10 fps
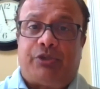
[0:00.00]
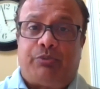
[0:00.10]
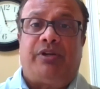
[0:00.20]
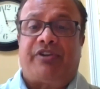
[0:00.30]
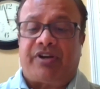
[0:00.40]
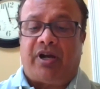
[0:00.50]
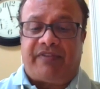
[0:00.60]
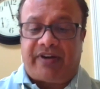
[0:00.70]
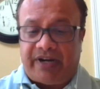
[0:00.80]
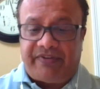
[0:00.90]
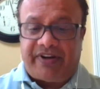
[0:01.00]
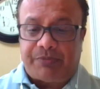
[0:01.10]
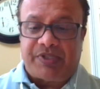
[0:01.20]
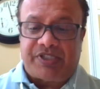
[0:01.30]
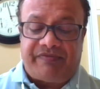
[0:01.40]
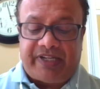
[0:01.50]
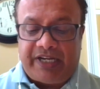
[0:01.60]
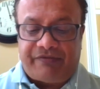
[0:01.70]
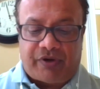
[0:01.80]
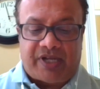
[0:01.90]
will recover. And very
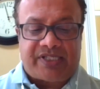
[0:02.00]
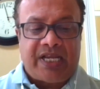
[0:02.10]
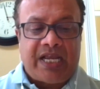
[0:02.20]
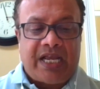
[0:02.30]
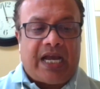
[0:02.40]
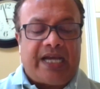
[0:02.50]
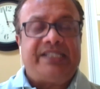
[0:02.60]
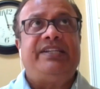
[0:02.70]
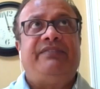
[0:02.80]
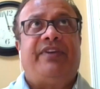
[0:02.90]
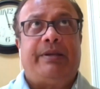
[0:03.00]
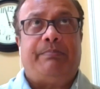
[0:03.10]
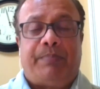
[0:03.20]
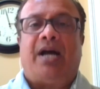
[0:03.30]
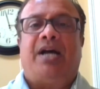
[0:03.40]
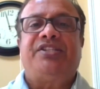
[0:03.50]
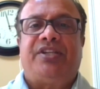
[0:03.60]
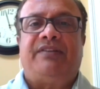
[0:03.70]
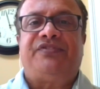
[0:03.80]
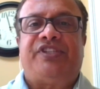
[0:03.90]
specifically for us, I see very
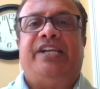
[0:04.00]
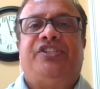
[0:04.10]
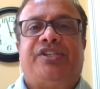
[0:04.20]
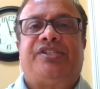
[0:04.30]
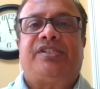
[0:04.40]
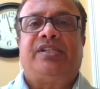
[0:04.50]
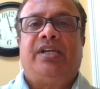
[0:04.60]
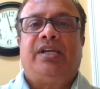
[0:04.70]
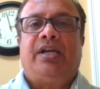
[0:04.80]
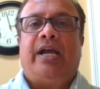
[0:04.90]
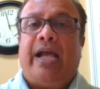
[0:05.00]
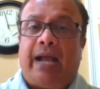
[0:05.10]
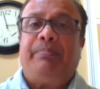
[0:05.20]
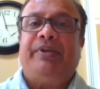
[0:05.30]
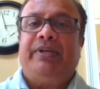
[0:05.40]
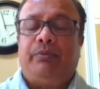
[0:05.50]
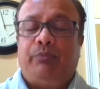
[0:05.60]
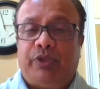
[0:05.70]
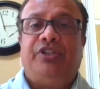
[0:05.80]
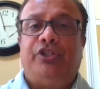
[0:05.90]
positive changes happening
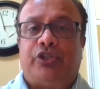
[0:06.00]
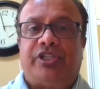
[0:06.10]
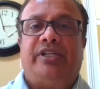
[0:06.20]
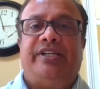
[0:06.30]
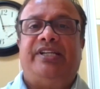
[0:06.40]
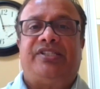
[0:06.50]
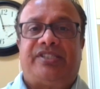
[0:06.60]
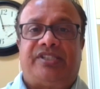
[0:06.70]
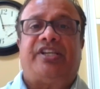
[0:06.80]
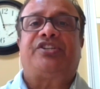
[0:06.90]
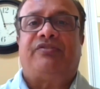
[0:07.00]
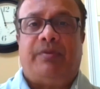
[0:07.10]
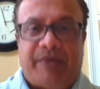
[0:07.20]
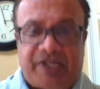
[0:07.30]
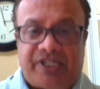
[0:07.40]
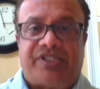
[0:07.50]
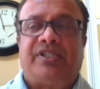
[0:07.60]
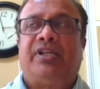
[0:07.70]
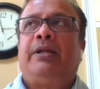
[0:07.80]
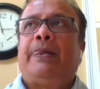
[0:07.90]
within the utilities sector of the
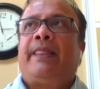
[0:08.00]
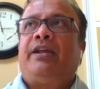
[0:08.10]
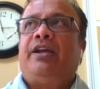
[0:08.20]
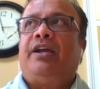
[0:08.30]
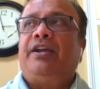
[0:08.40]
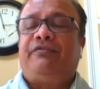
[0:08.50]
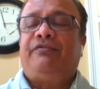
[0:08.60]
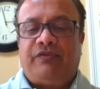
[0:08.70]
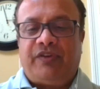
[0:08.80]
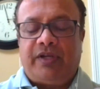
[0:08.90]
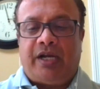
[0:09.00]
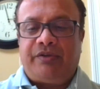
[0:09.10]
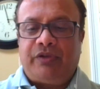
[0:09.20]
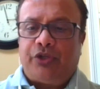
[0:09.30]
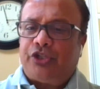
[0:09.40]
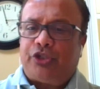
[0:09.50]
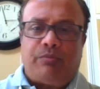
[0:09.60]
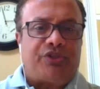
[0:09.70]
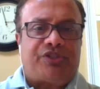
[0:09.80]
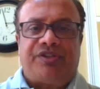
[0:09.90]
business. If you've listened to
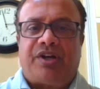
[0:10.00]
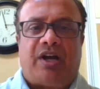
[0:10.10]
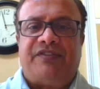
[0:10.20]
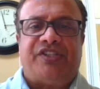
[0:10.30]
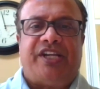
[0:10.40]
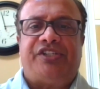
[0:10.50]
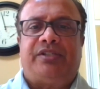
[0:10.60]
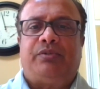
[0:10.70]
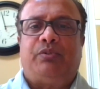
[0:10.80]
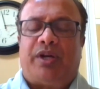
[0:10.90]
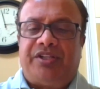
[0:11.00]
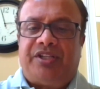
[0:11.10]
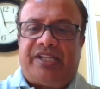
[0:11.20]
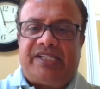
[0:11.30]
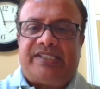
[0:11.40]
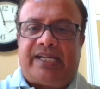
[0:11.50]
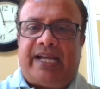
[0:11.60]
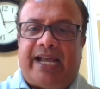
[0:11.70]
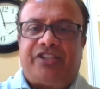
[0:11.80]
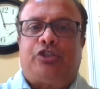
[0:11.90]
most of the conversation, one of the things that
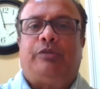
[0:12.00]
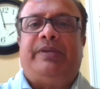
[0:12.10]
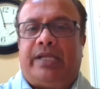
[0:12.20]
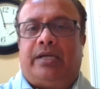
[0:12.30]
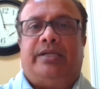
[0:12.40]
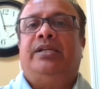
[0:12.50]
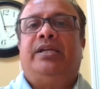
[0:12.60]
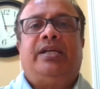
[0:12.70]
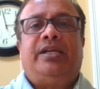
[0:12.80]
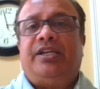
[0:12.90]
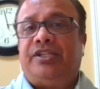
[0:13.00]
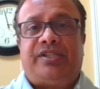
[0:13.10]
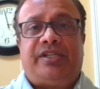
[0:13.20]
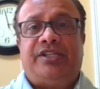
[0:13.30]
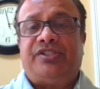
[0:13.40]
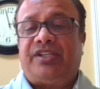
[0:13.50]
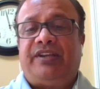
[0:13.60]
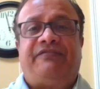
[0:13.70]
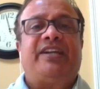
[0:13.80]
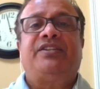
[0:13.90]
has to be done is
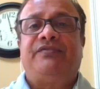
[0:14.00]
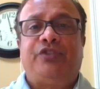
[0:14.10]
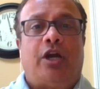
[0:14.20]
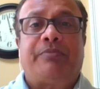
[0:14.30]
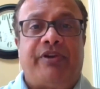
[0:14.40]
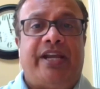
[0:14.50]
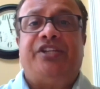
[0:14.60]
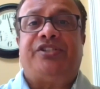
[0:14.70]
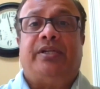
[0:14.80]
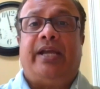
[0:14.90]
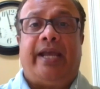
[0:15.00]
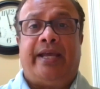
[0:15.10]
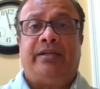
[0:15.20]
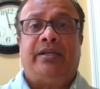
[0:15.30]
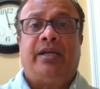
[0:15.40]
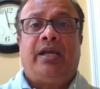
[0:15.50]
effective job creation, and